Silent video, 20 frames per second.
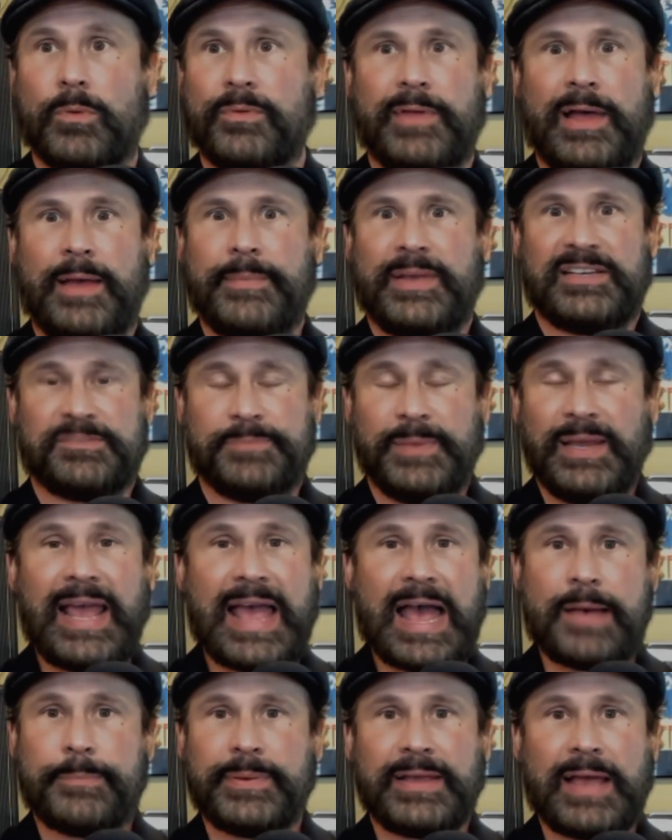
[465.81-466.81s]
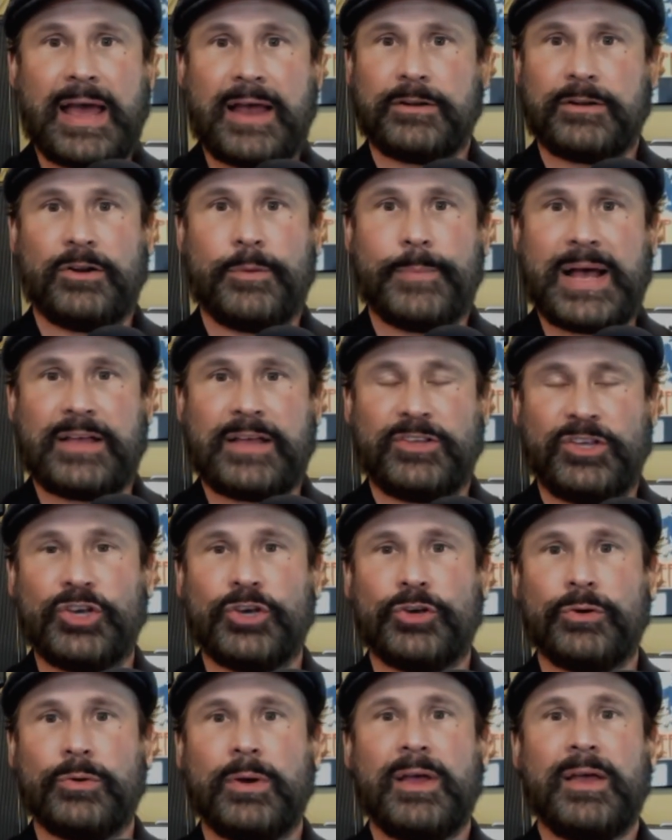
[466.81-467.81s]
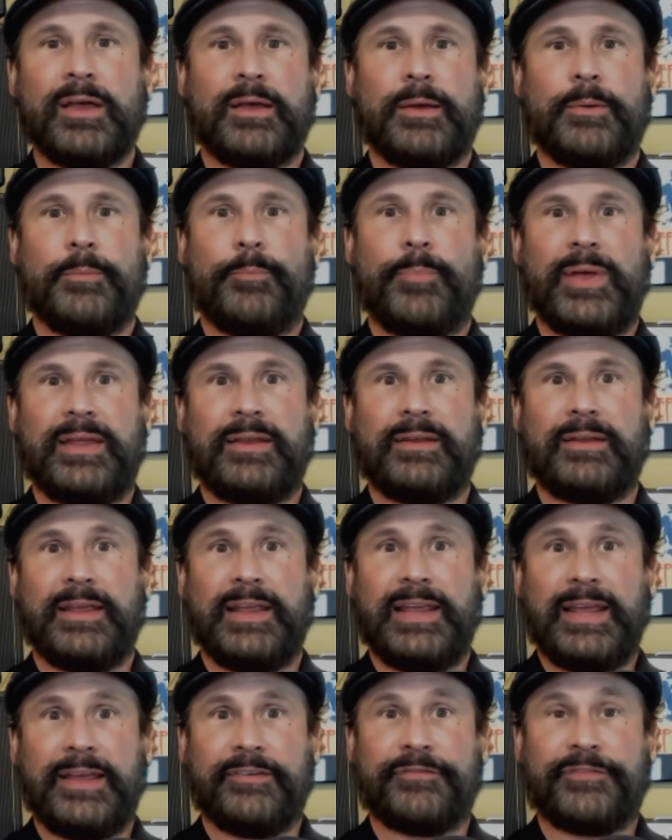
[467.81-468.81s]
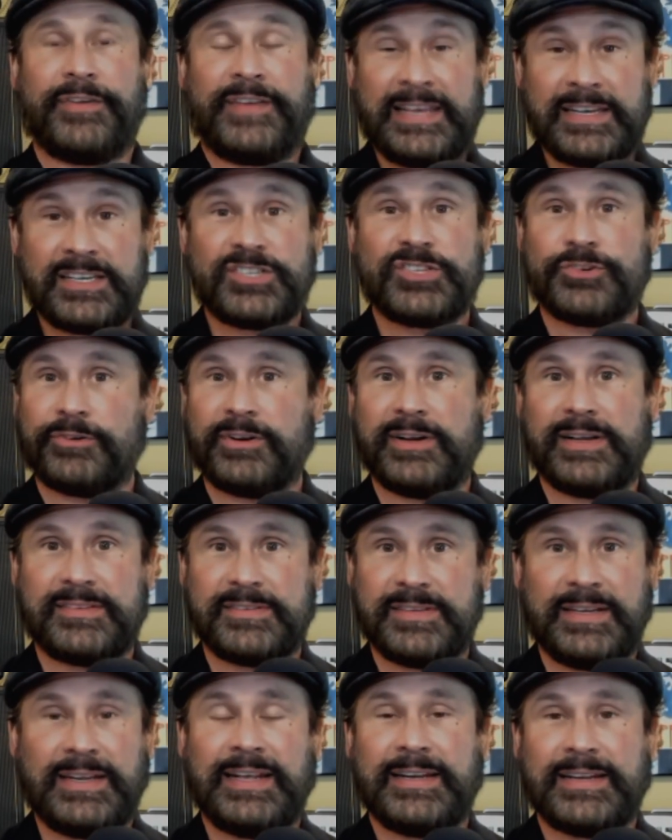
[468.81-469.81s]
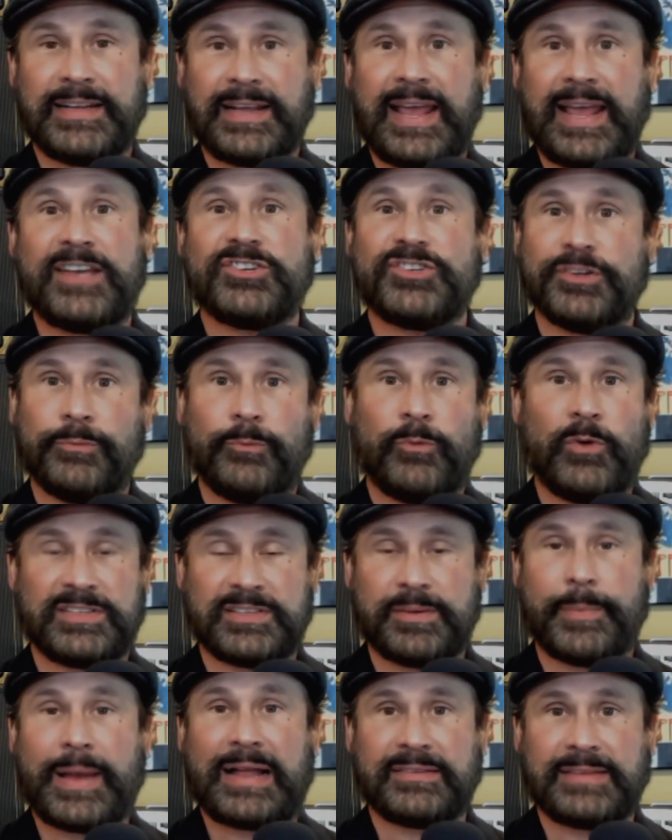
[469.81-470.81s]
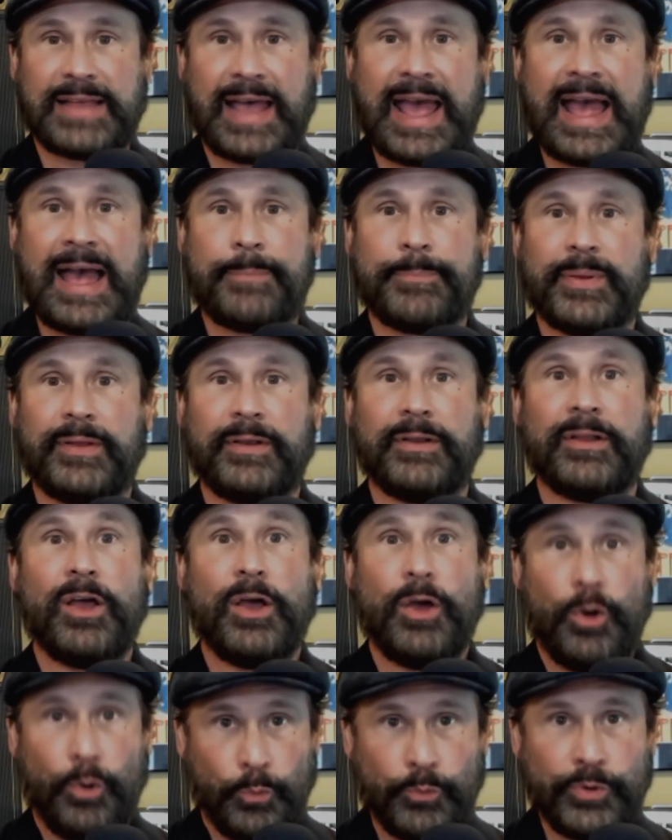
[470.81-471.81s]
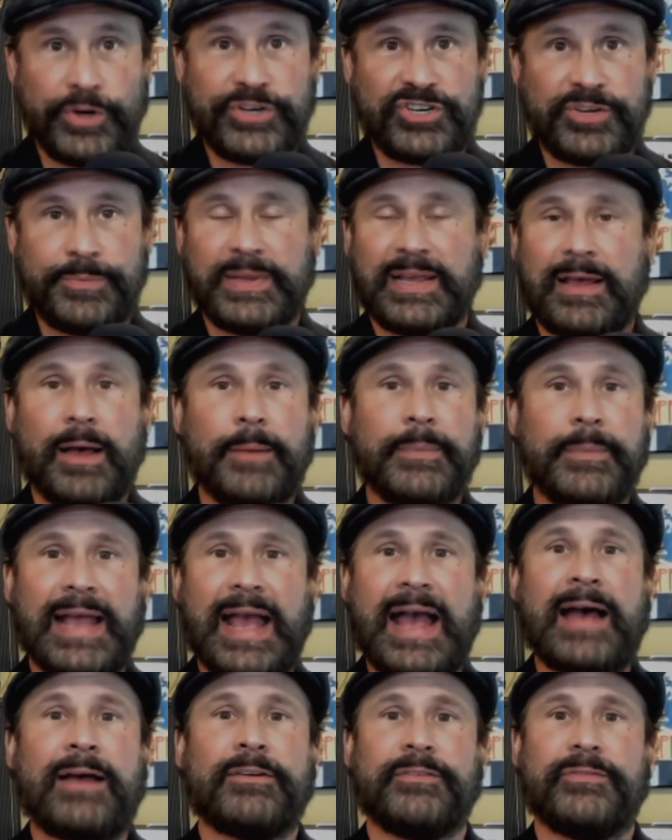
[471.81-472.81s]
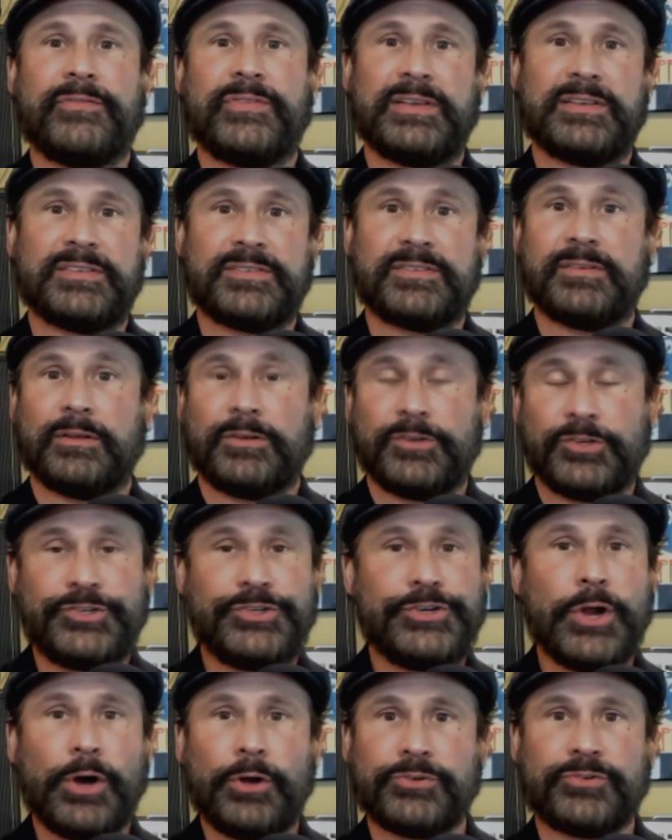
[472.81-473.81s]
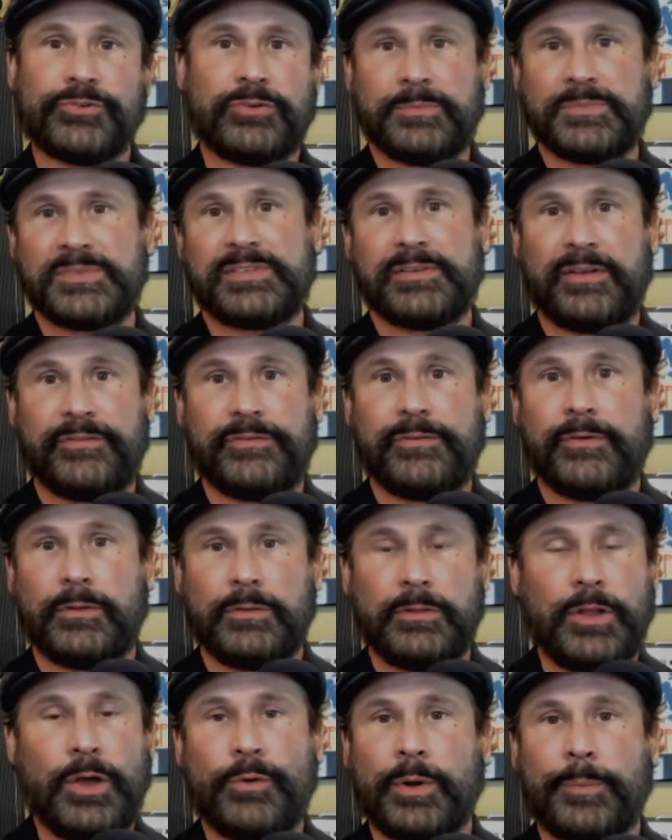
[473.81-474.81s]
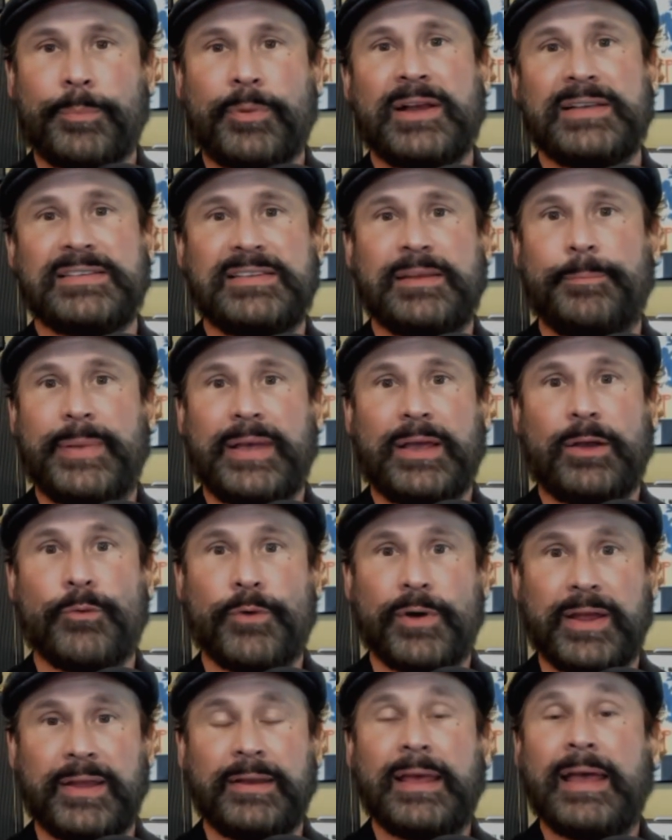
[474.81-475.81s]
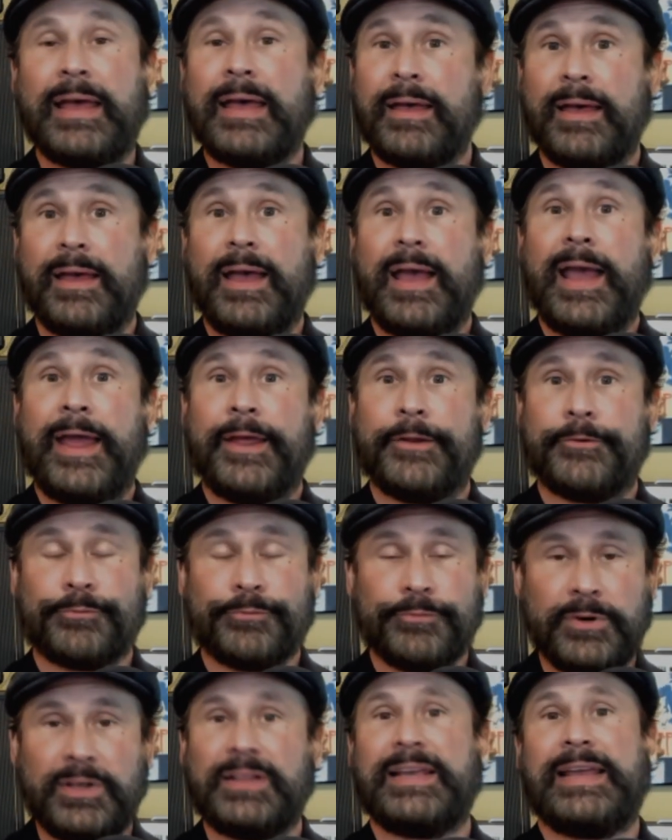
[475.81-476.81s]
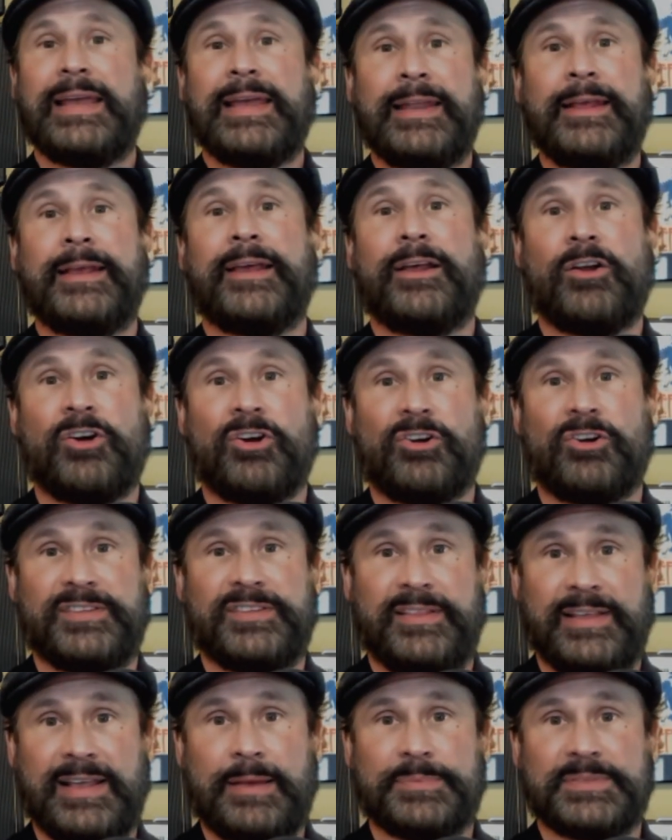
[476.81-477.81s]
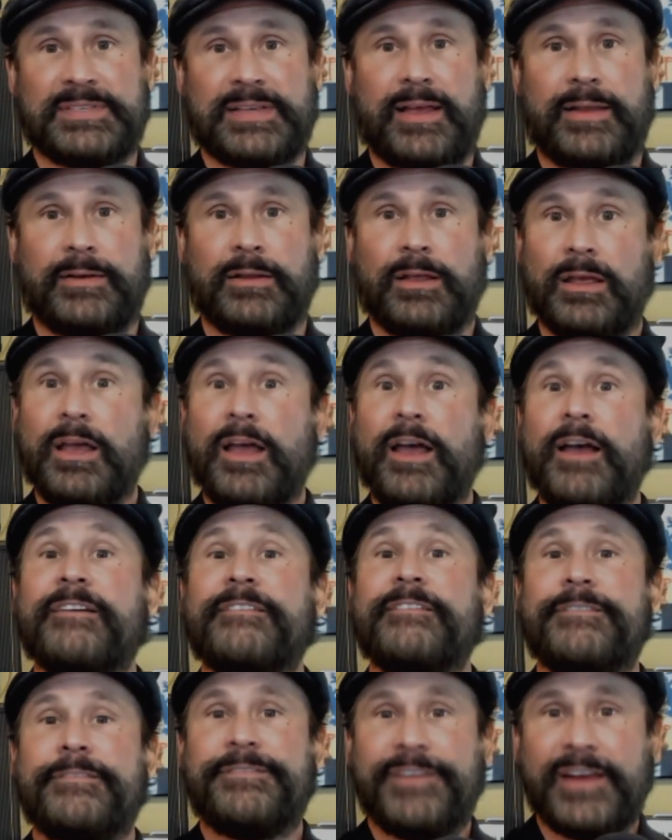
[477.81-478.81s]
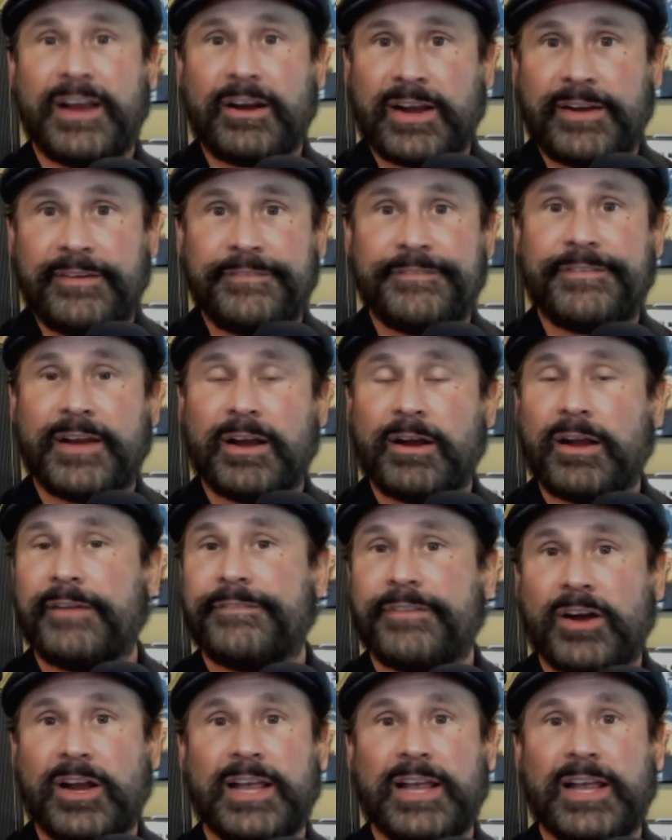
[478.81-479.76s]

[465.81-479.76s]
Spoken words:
That makes me happy. I don't know about you, but if history is any indication of what's about to happen, we should be coming out of this doldrums of lower pricing Bitcoin and really hitting it hard to the upside. Very, very, very